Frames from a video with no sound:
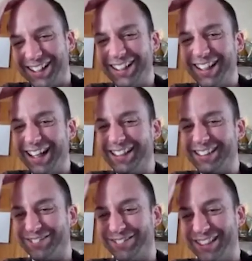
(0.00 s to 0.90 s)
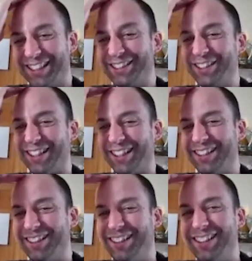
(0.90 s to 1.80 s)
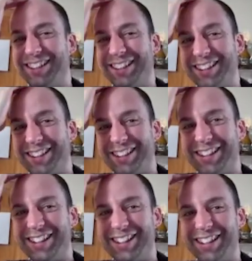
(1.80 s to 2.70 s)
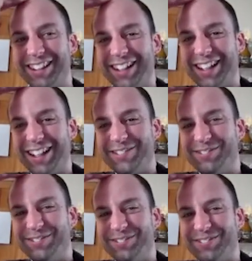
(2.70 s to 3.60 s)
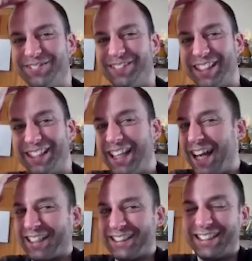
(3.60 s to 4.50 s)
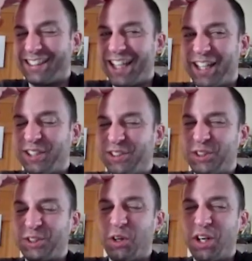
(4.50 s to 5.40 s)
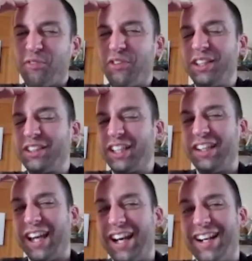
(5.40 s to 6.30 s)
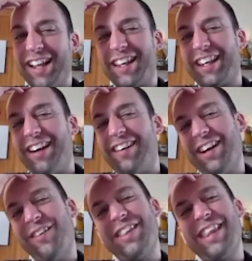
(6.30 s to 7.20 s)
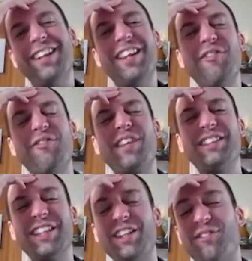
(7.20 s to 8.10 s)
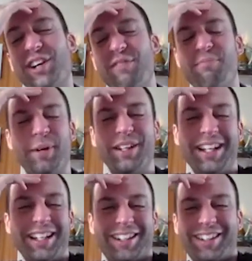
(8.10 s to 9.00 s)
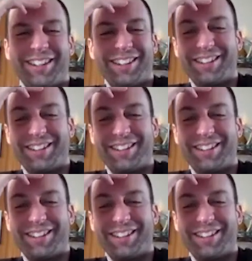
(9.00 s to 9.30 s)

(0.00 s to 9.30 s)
Yeah, it's really tricky. Um, yeah, because it's like sort of feels like you get in the thick area with that lymph that's in the frame, but like, yeah,